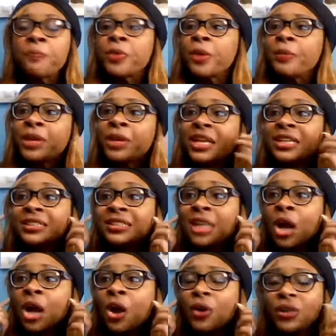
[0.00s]
because the
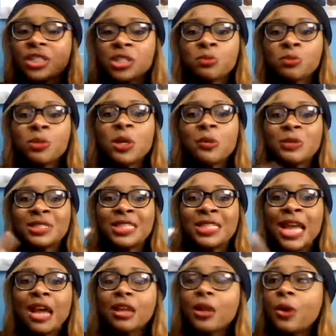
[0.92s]
Holy Spirit was
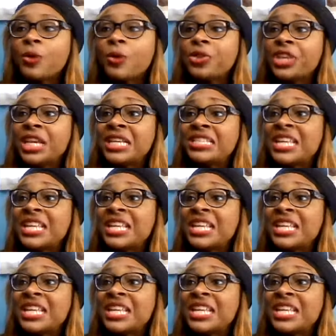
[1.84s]
downloading things